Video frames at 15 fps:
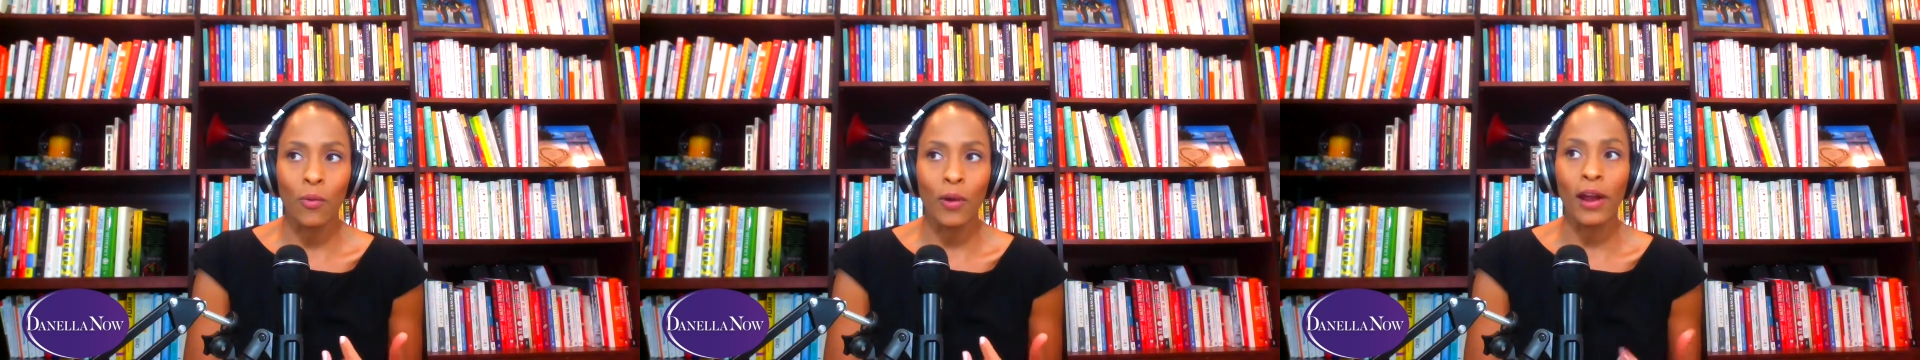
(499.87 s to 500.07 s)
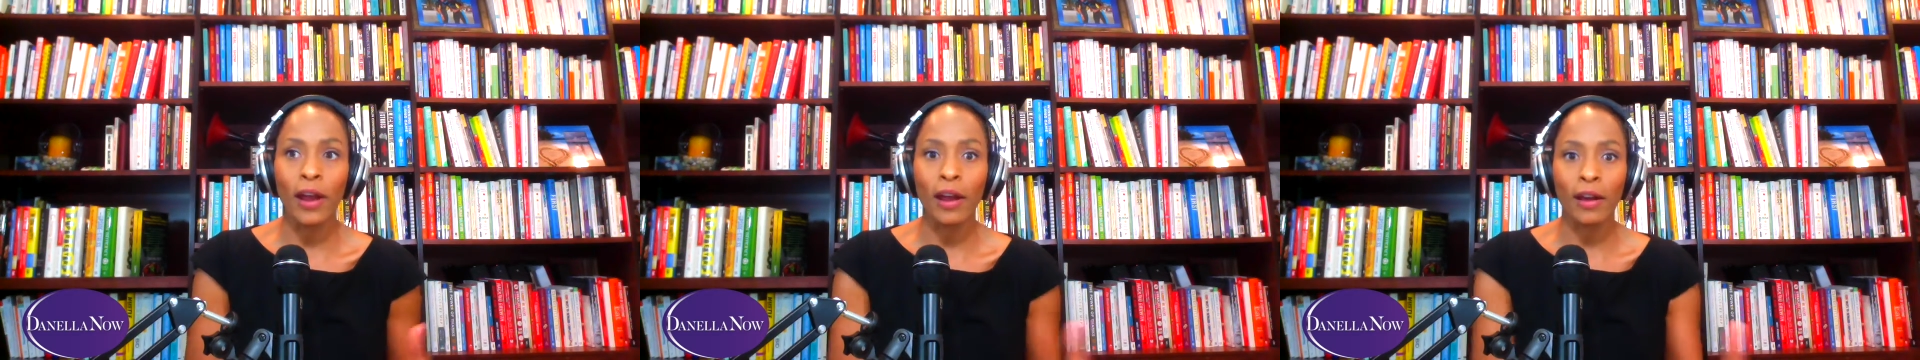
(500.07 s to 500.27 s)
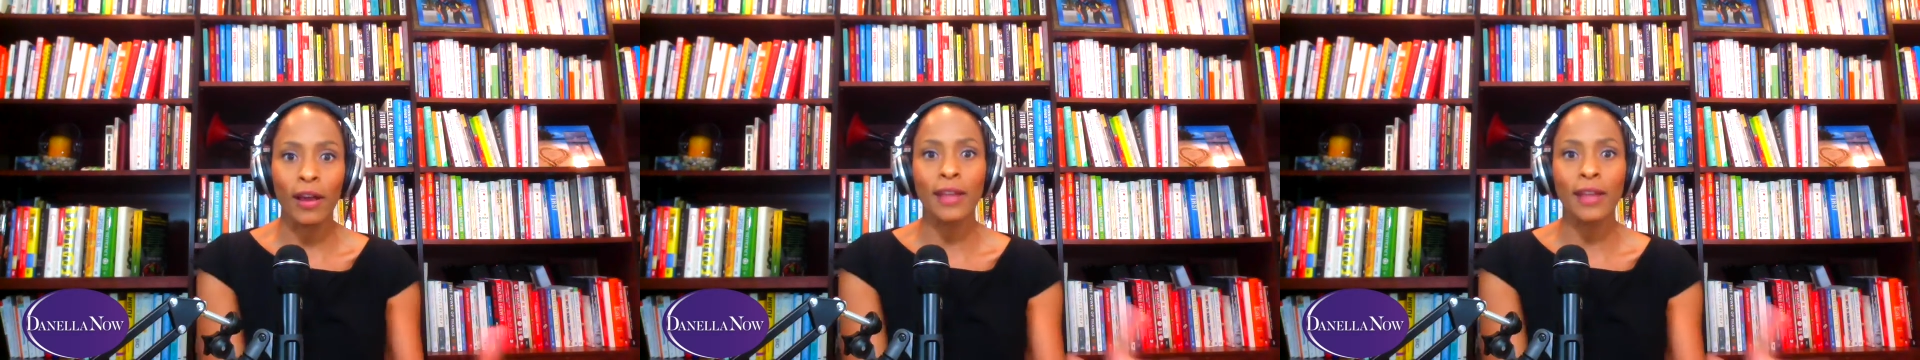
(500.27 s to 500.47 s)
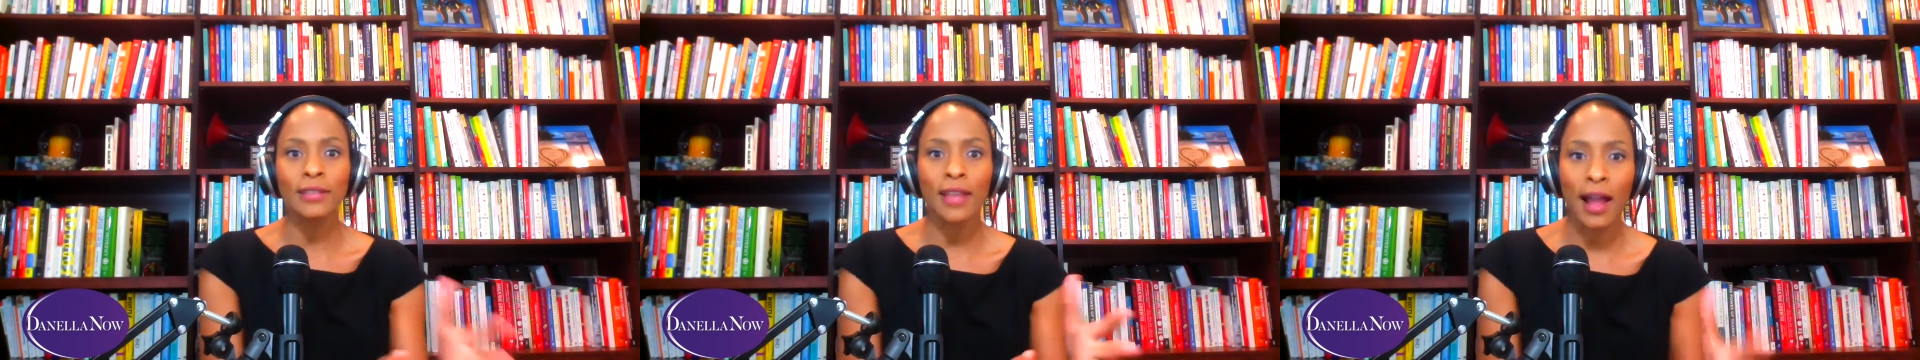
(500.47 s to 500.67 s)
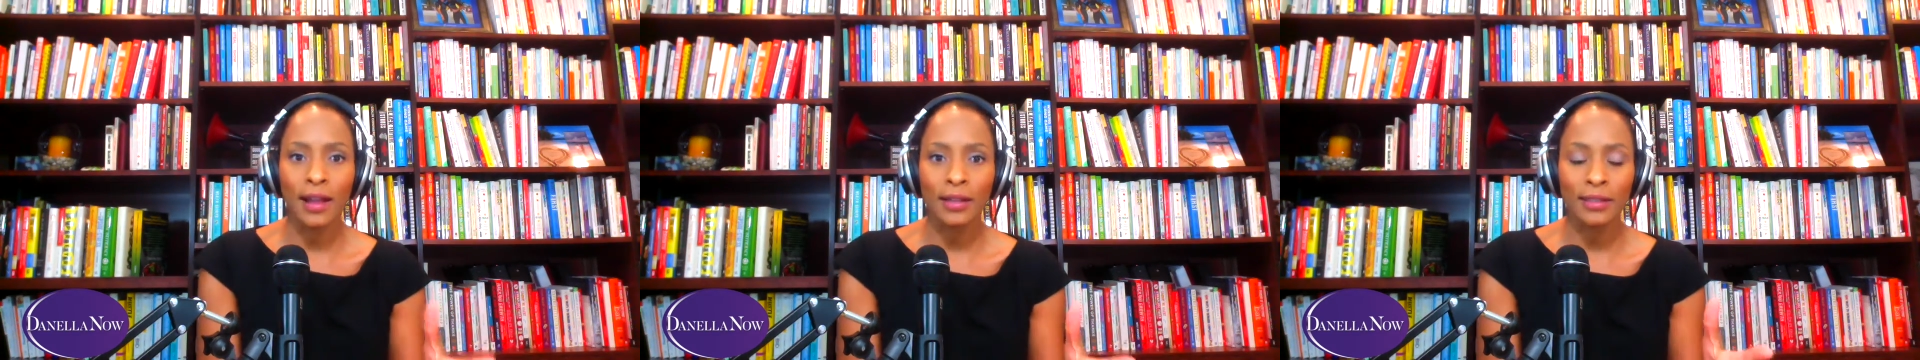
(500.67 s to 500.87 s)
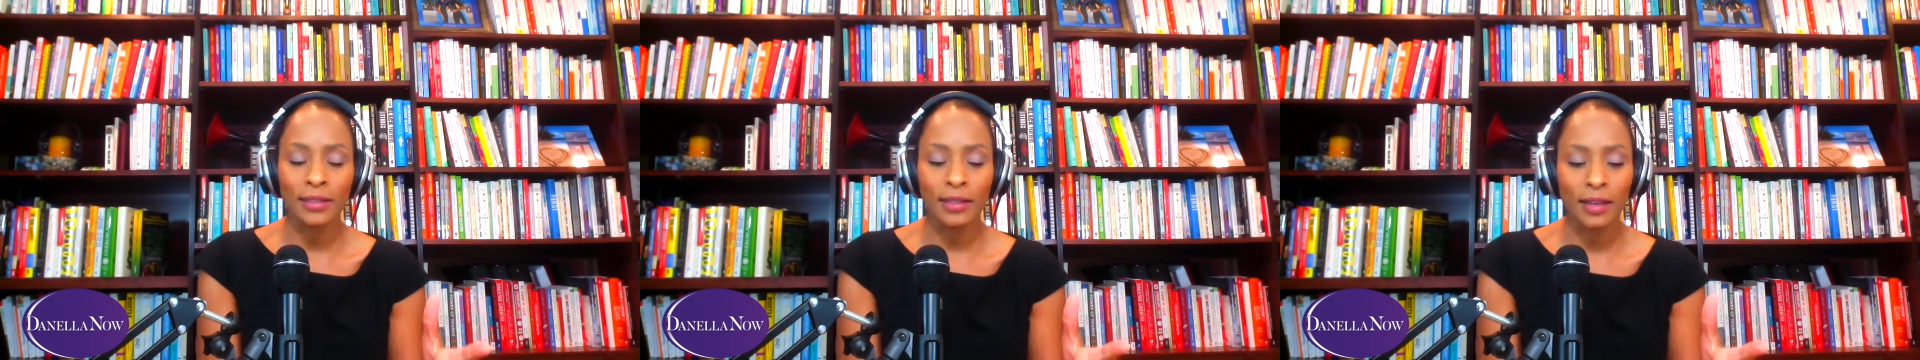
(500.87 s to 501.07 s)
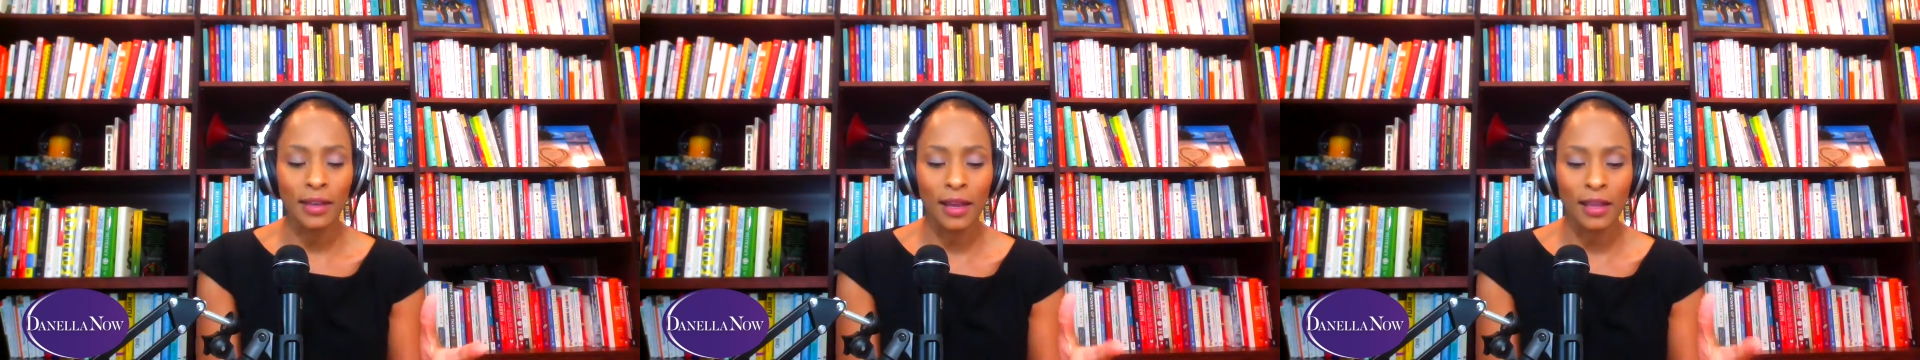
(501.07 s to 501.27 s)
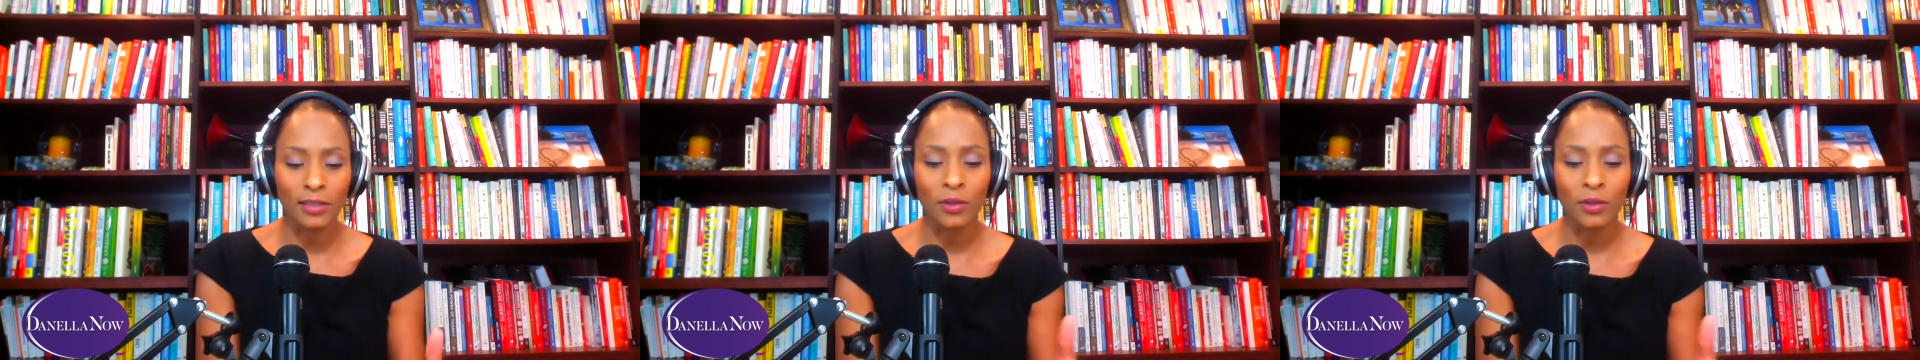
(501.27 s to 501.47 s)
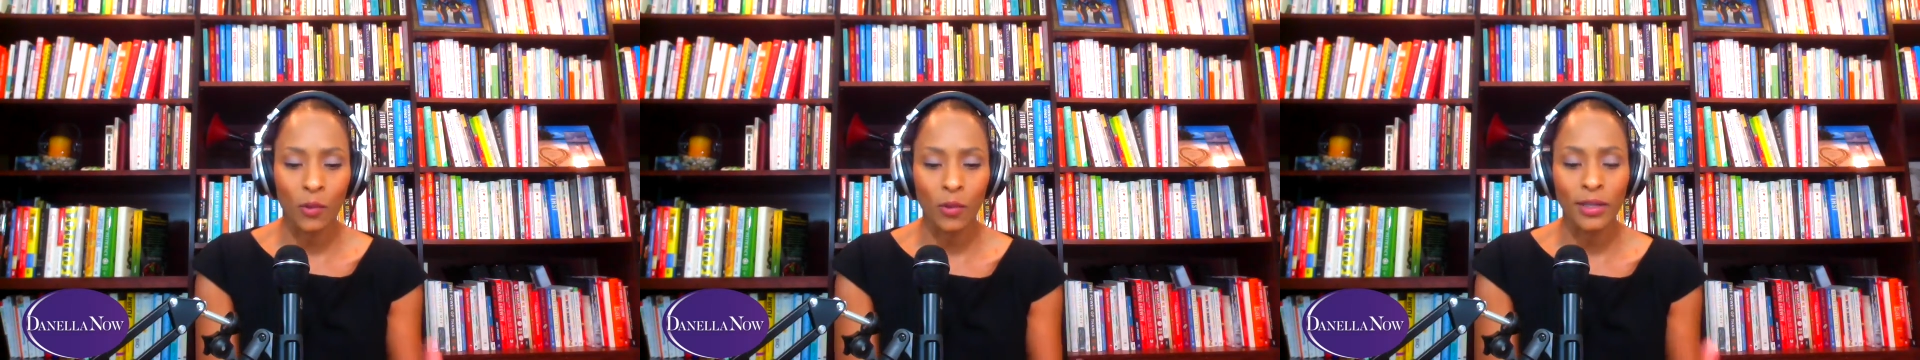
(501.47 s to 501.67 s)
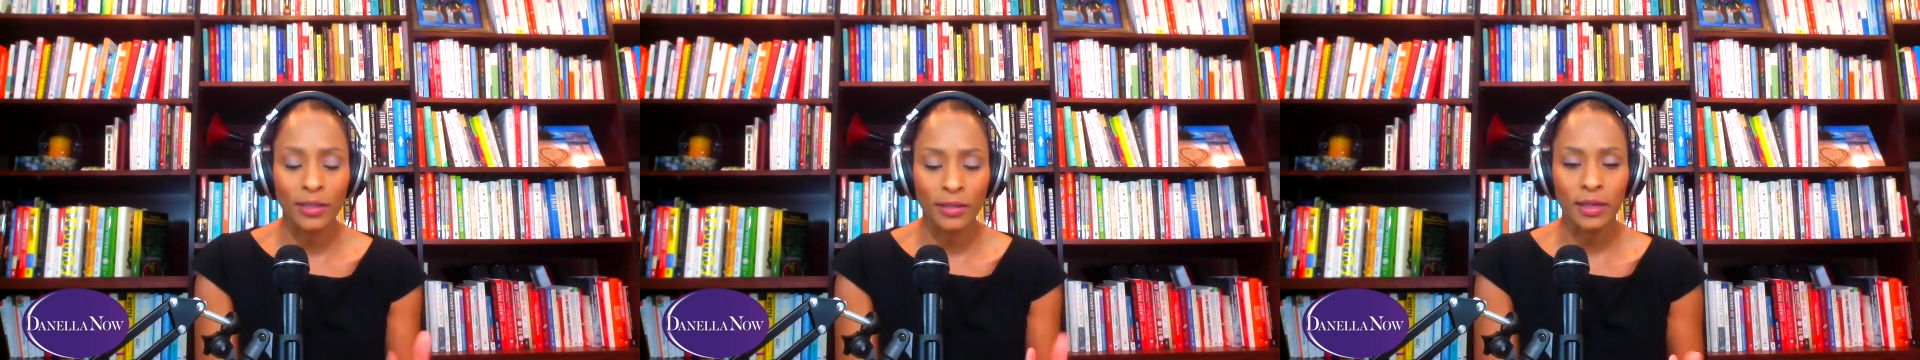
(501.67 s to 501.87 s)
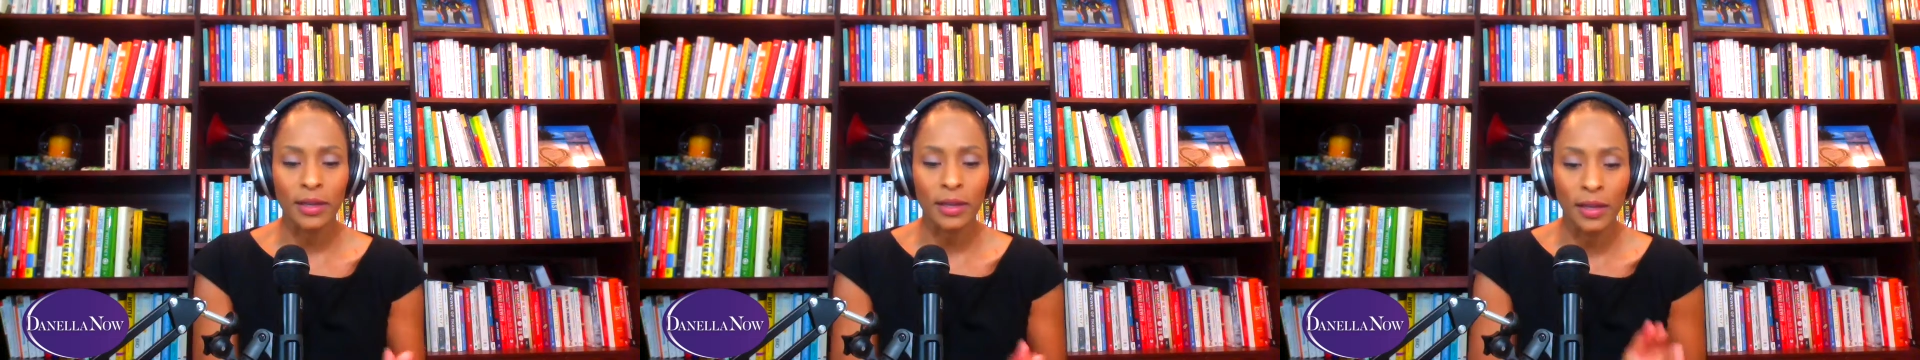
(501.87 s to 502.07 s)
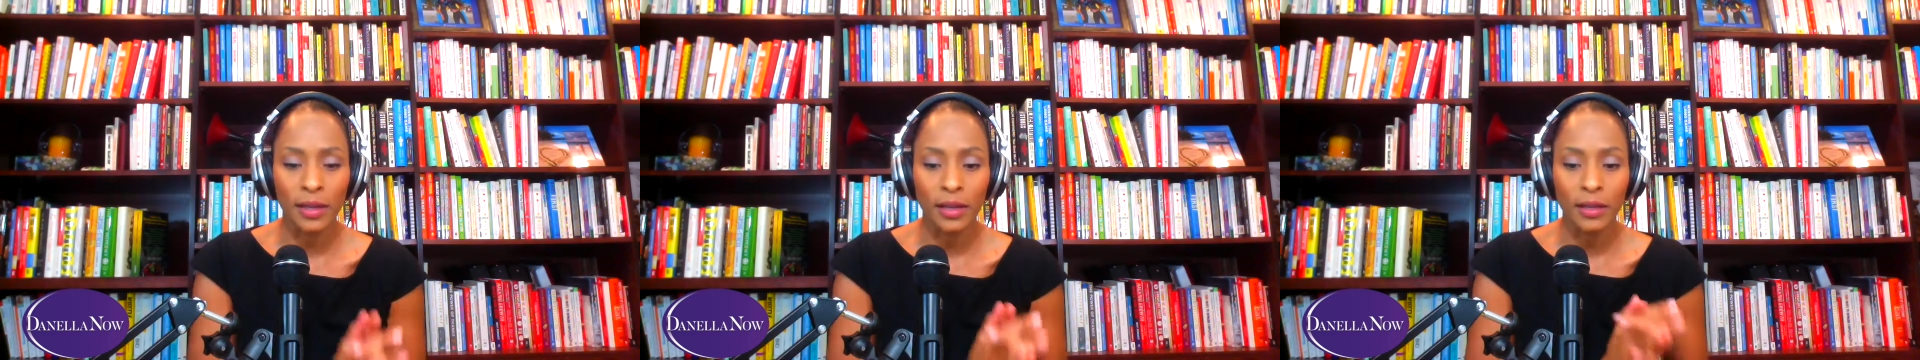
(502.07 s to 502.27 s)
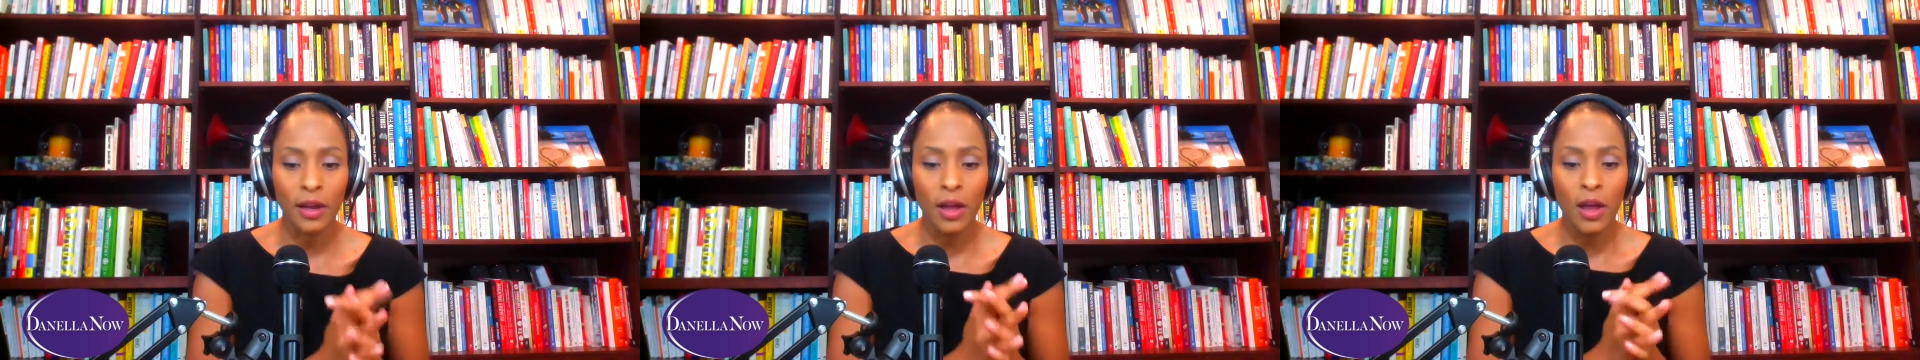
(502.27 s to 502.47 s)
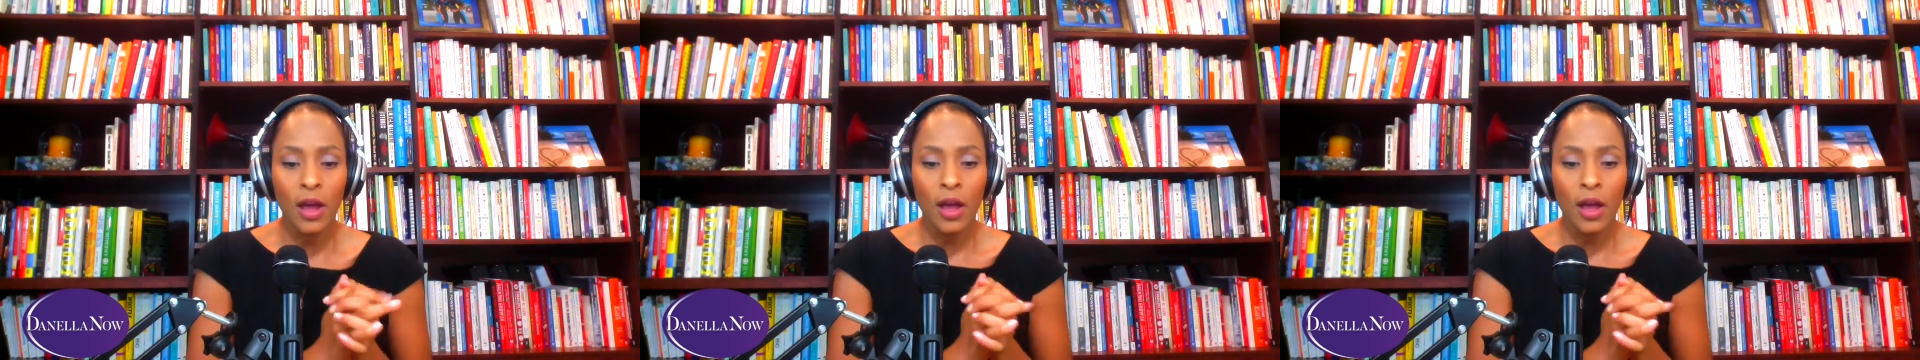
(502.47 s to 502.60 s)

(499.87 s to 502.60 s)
where exactly it's going to hit,